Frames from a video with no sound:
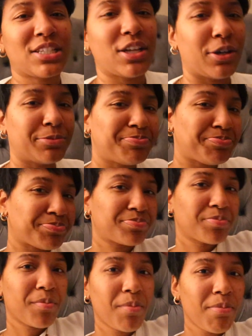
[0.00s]
So
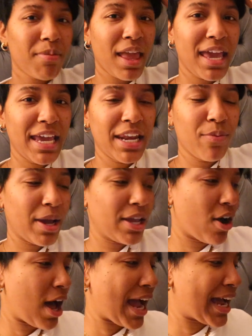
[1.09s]
anyway
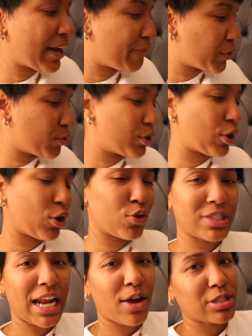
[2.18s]
y'all i gotta fold the clothes
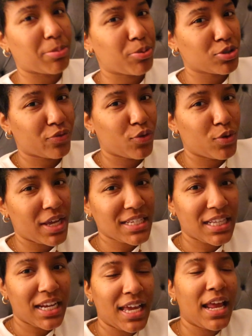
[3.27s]
that i was supposed to fold
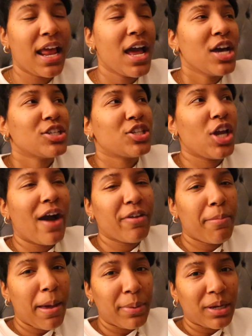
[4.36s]
yesterday so y'all
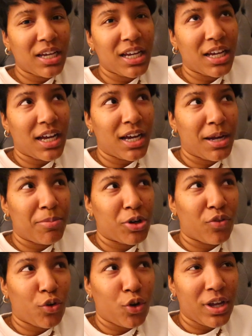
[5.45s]
remember um on
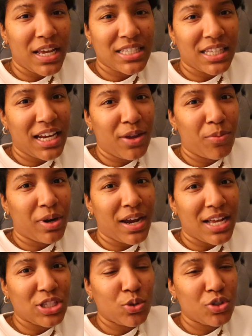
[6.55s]
the vlog yesterday where
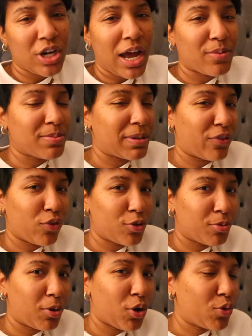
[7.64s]
i told y'all i was about to fold
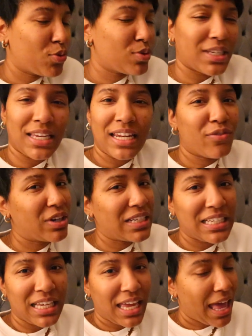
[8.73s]
them clothes and it really
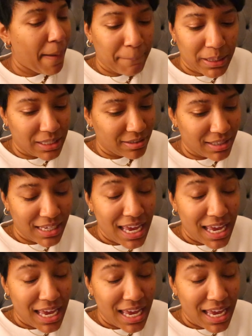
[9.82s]
didn't happen